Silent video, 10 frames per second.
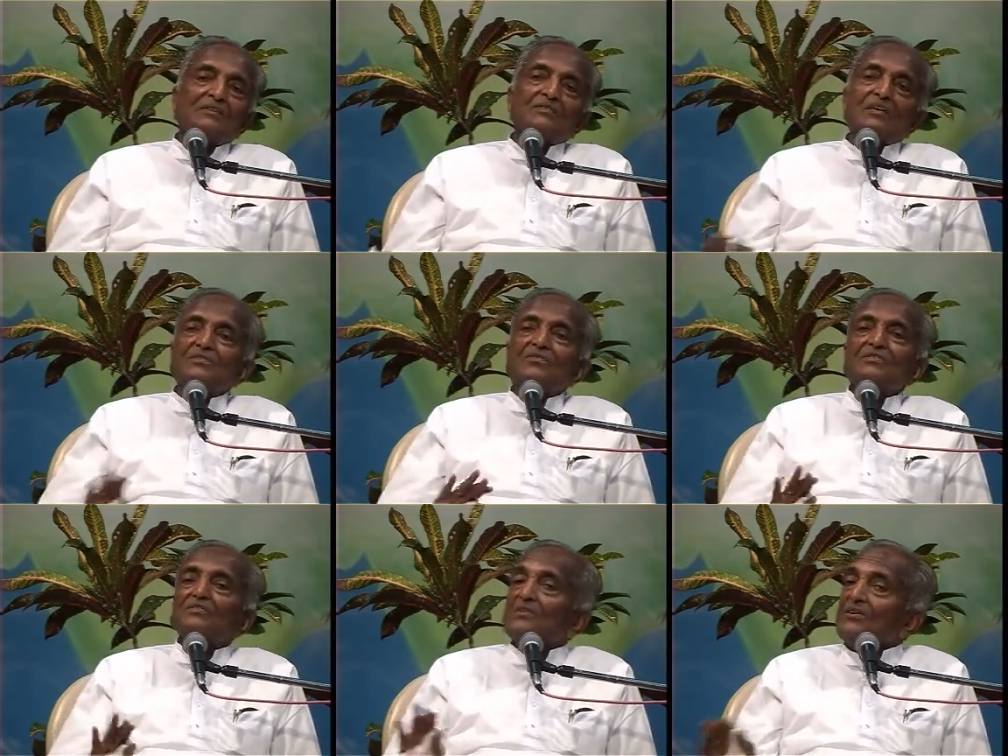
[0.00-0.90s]
the wife
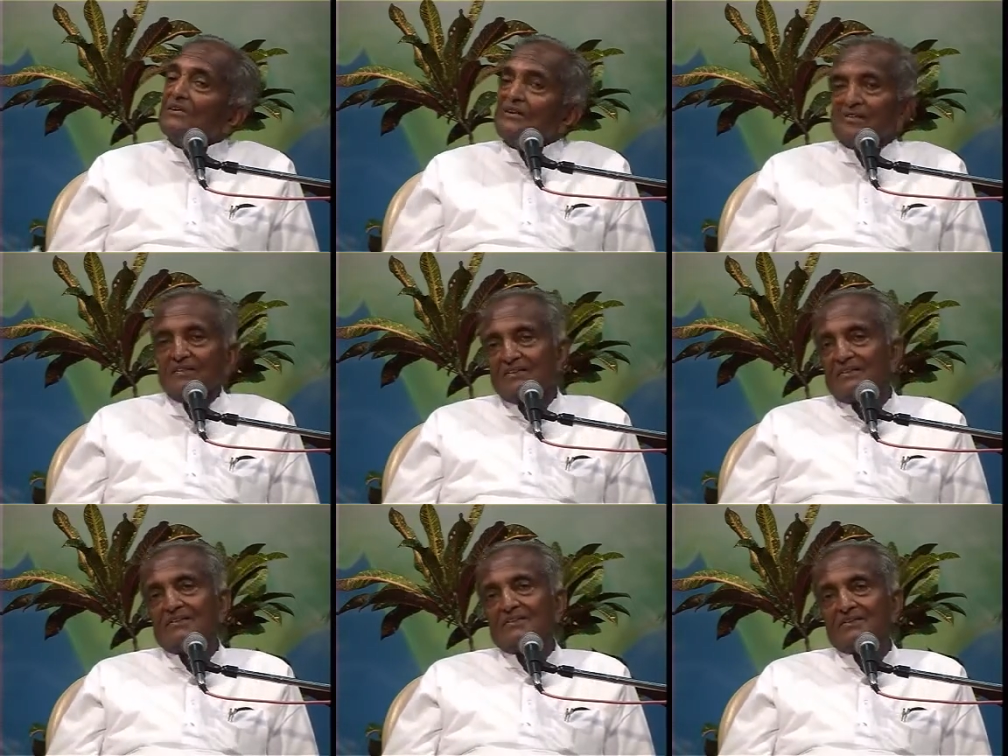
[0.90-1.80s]
was not earning
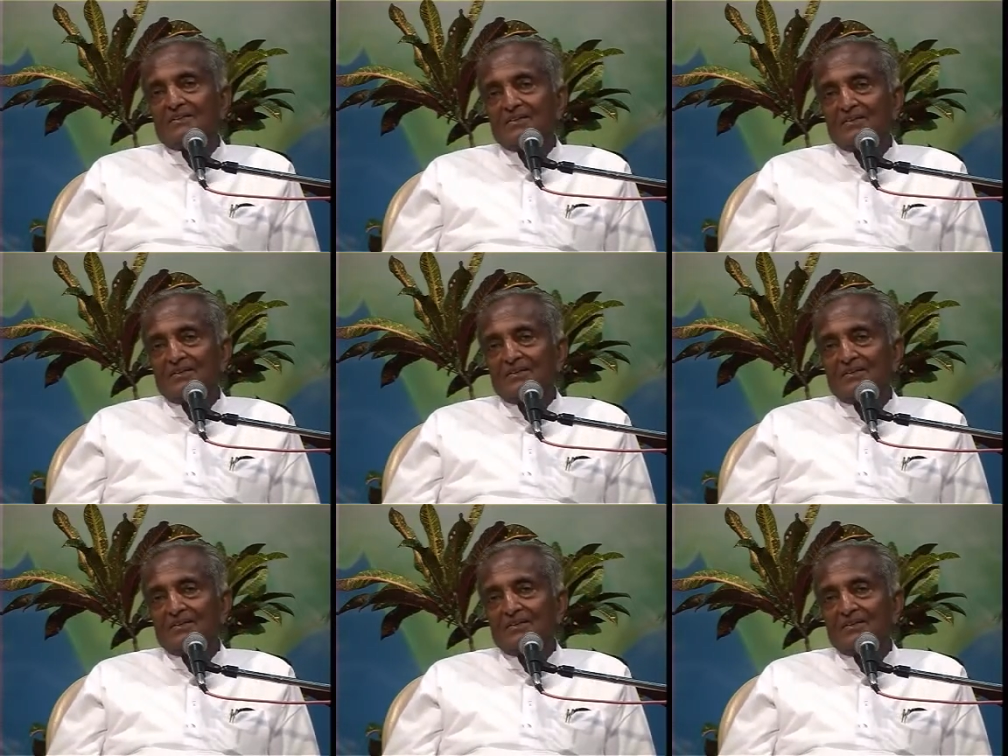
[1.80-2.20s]
anything.